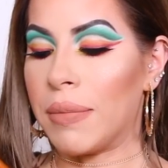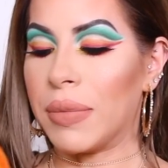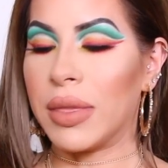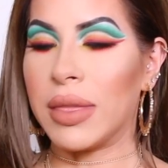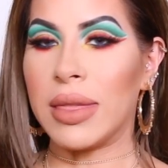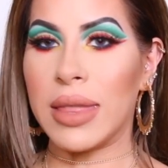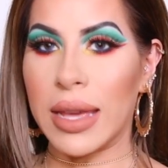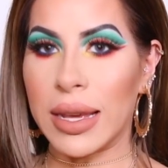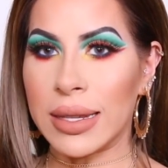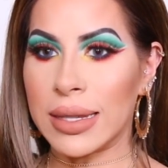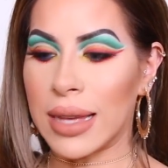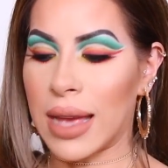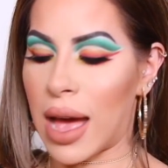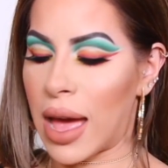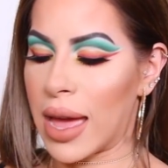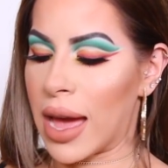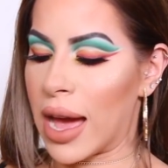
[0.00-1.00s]
This
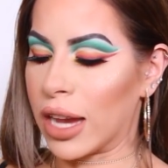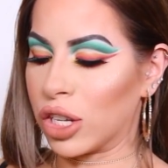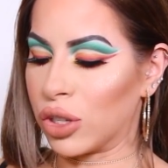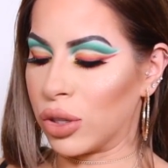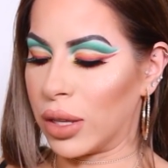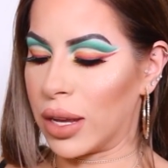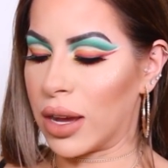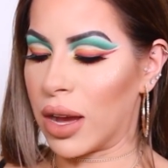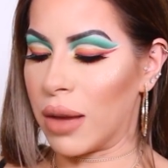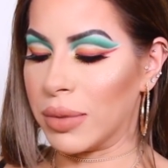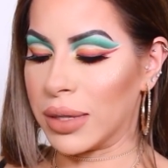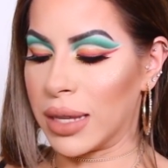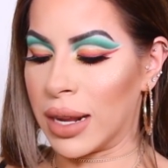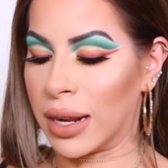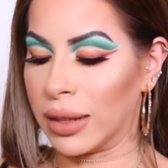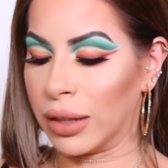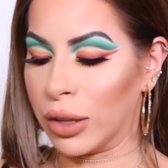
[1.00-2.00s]
guy actually comes
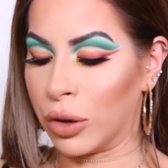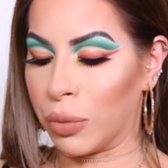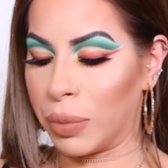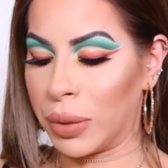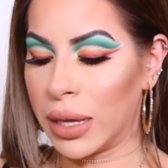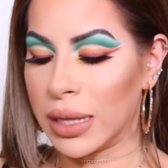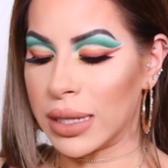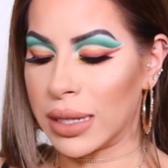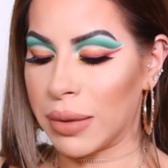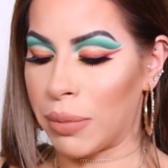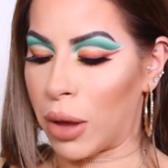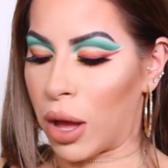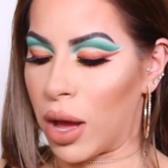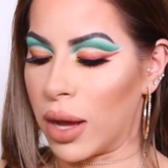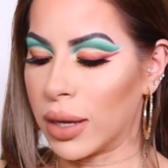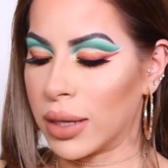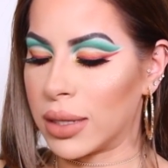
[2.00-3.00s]
in a little pizza
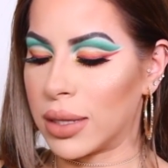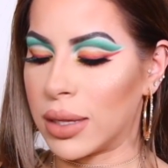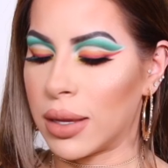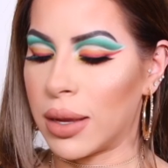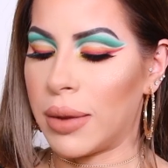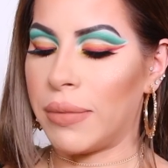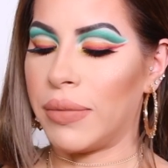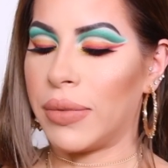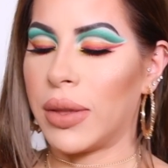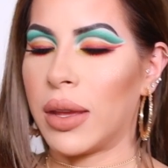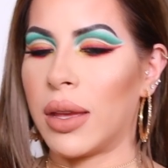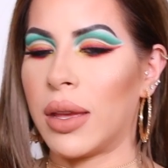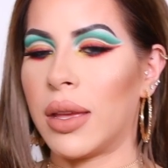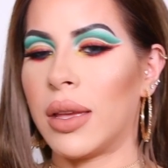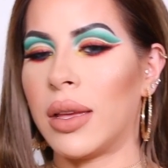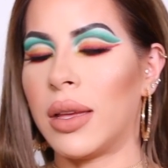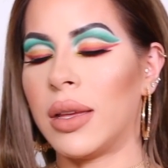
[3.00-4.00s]
box
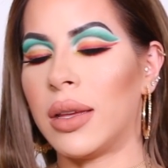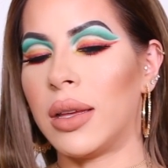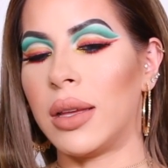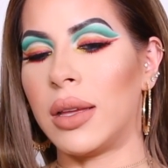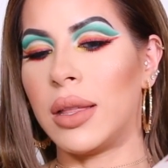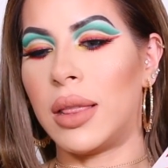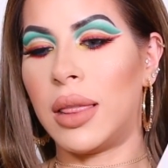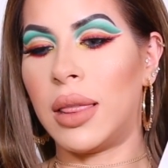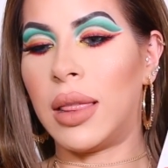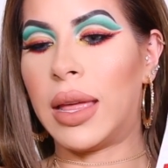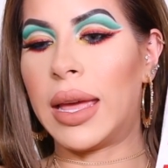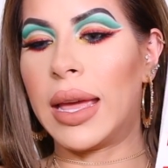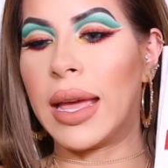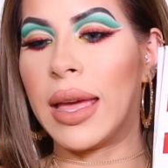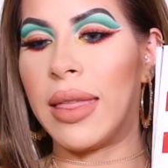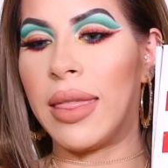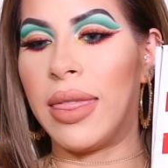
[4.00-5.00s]

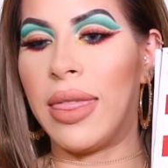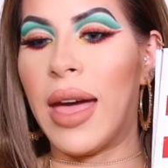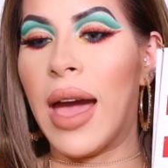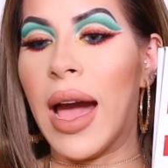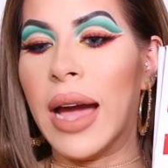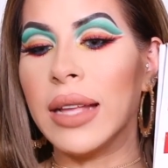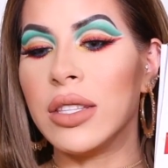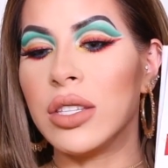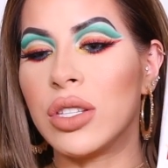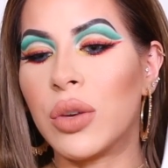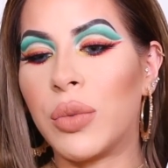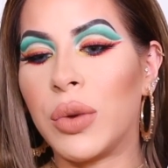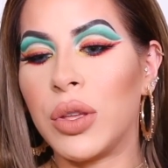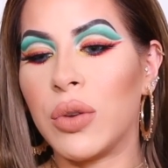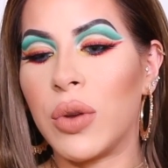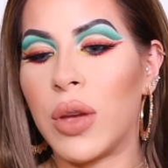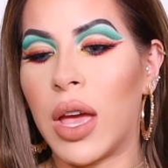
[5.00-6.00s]
like that, so
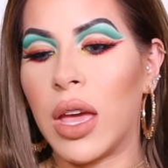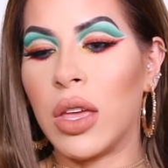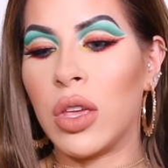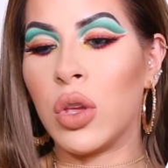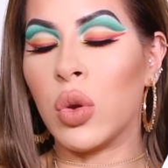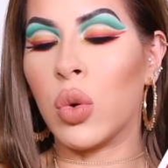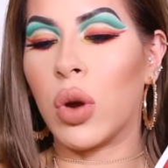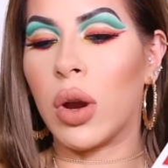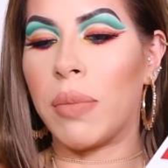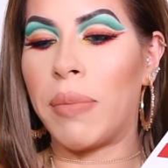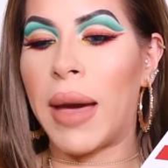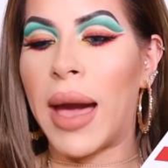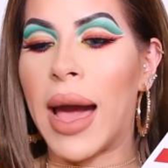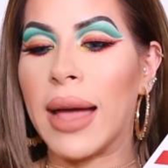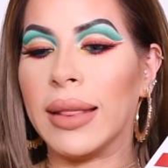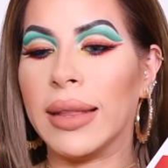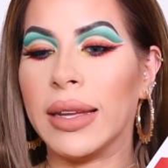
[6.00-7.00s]
when you get your
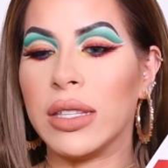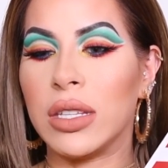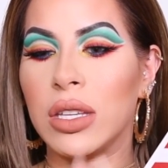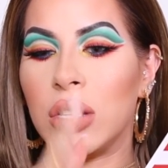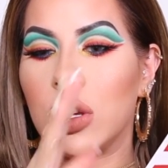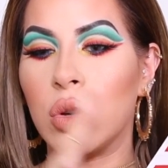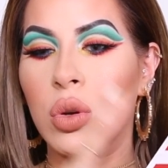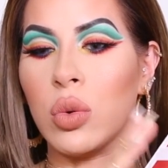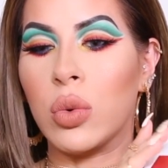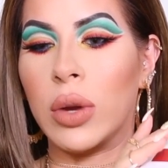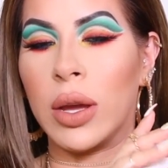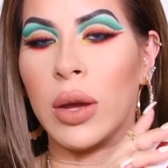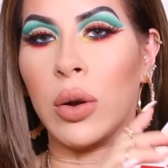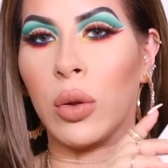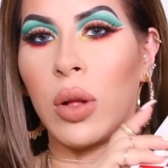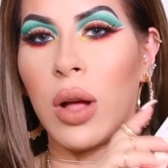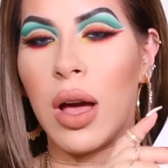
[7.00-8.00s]
palette, you
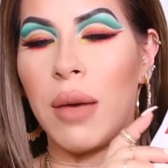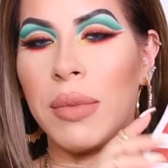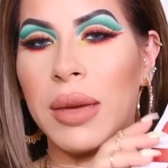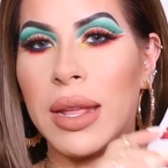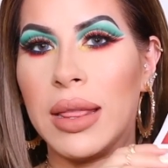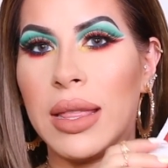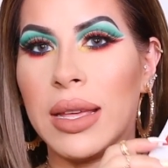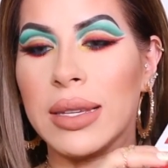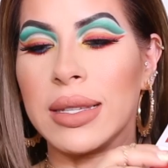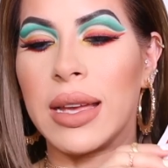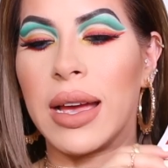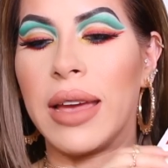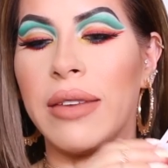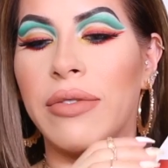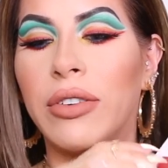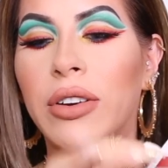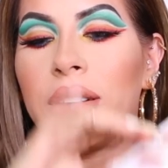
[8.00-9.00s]
it'll come in this
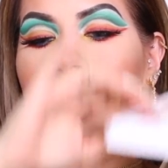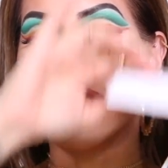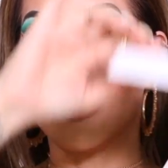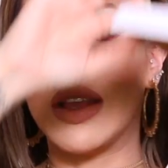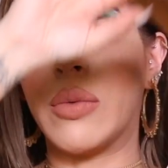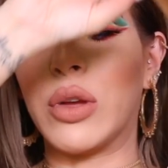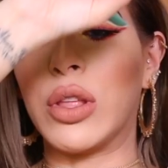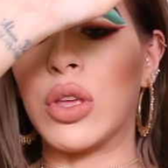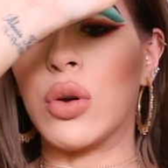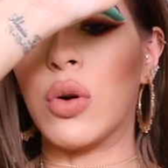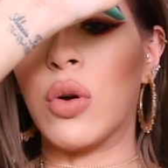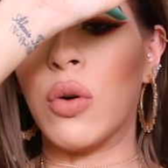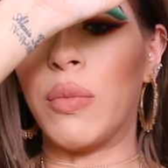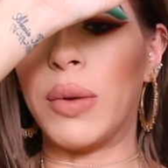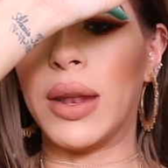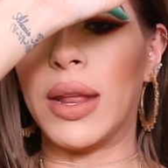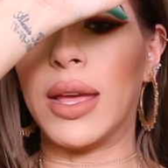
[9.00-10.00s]
guy first, and then when you
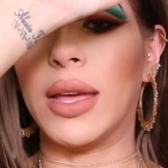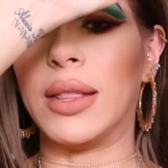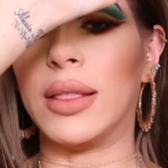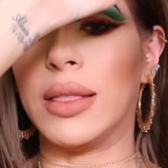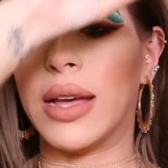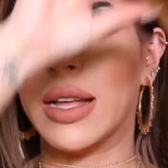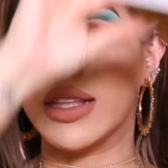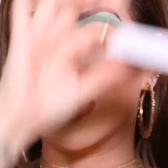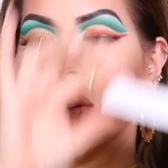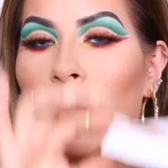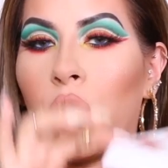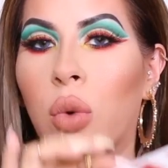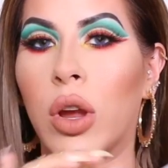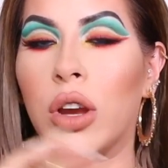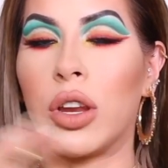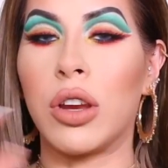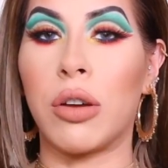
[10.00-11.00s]
open it, that's
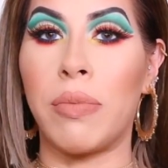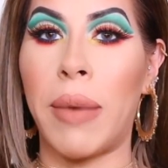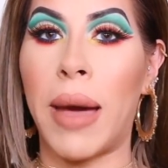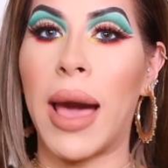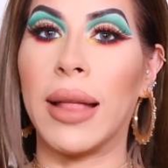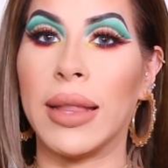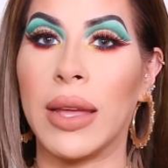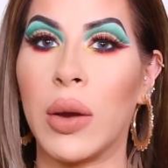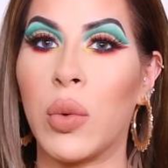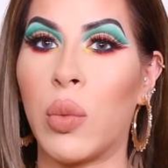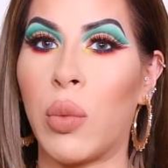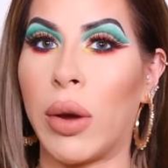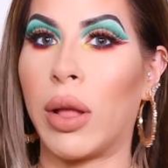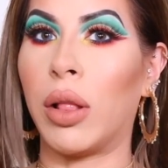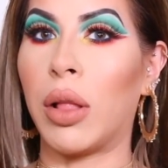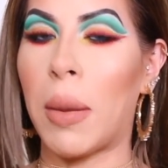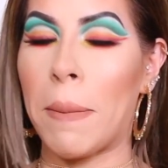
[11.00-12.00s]
where your palette
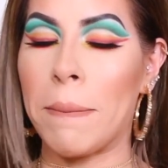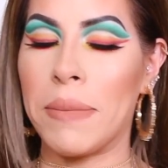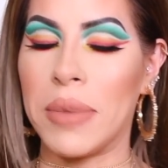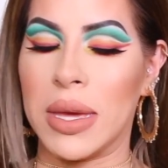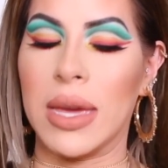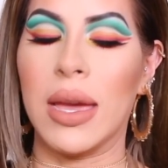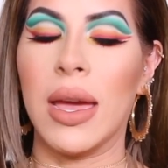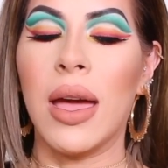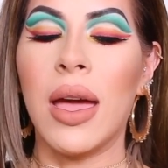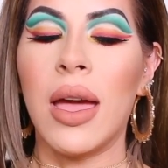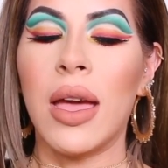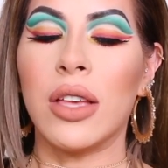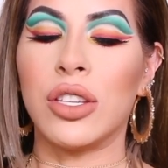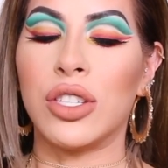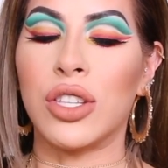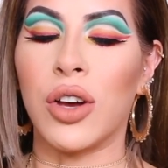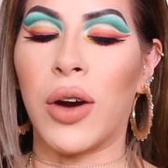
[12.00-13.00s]
will be.
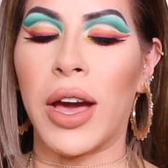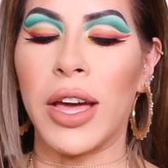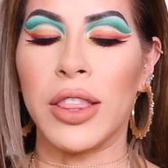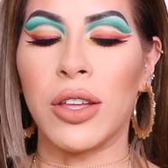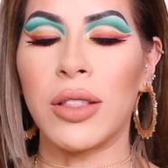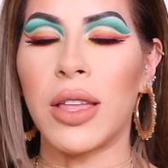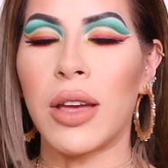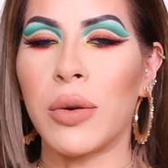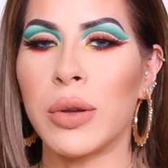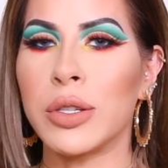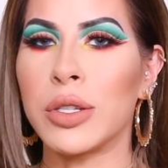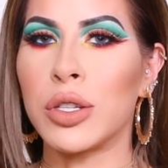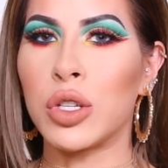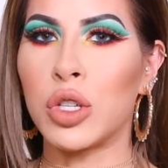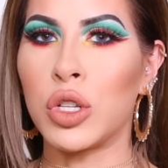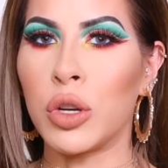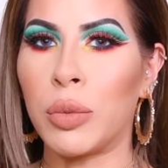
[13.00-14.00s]
So I thought that was
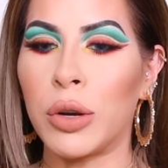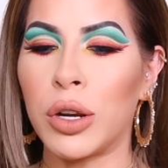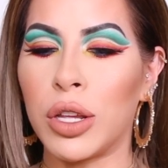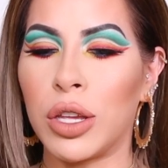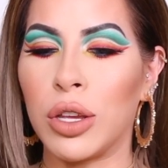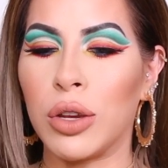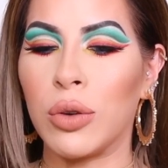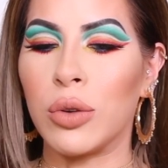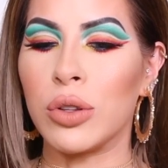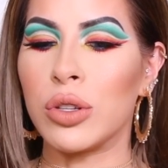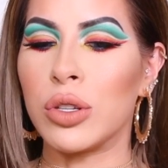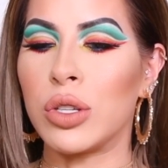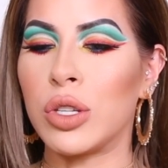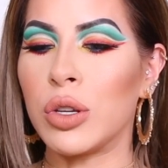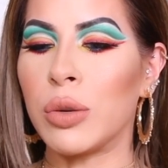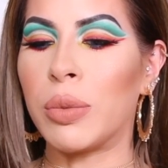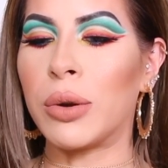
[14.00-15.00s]
super cute,
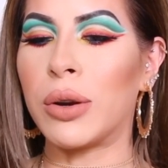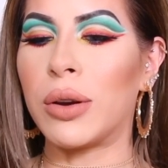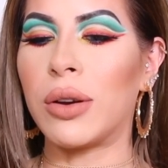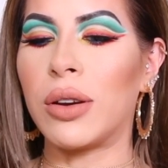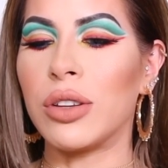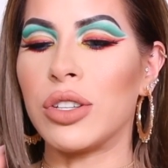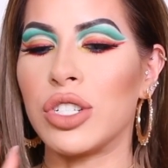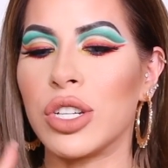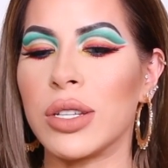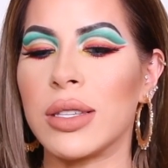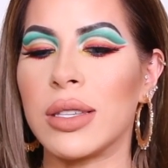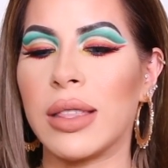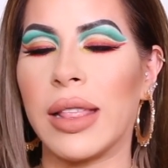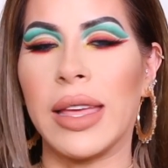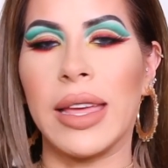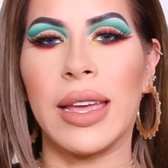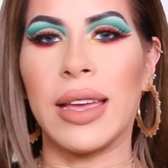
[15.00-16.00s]
super just
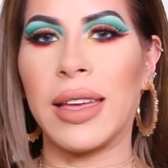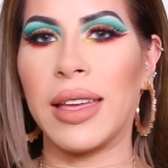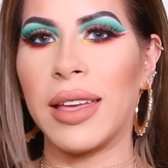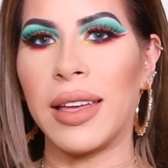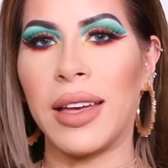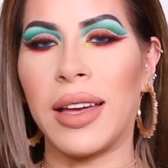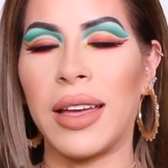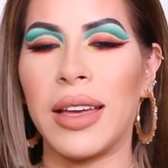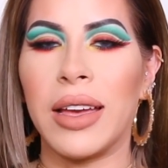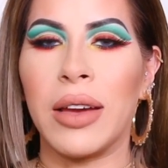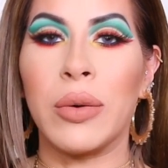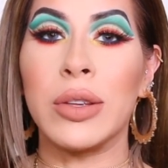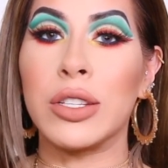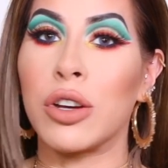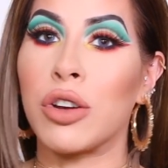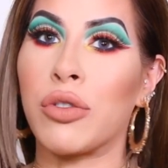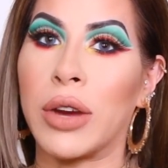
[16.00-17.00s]
like, it
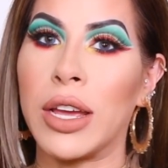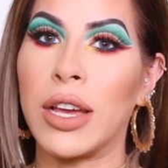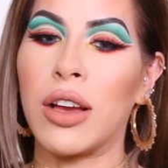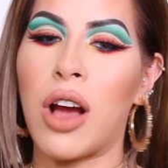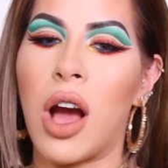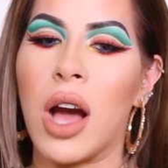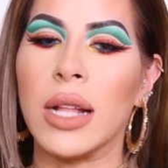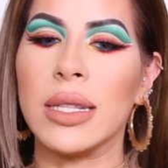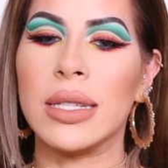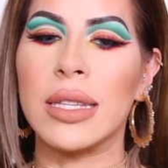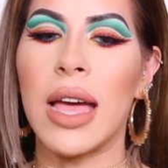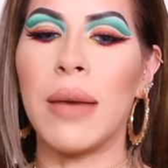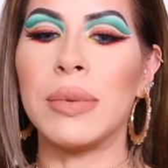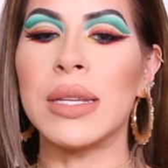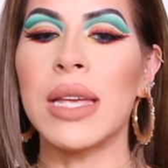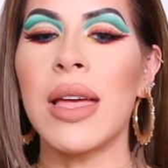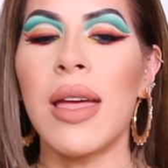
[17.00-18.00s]
was a great
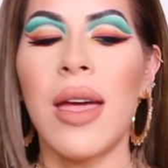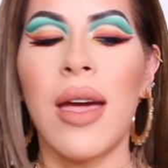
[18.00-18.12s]
concept.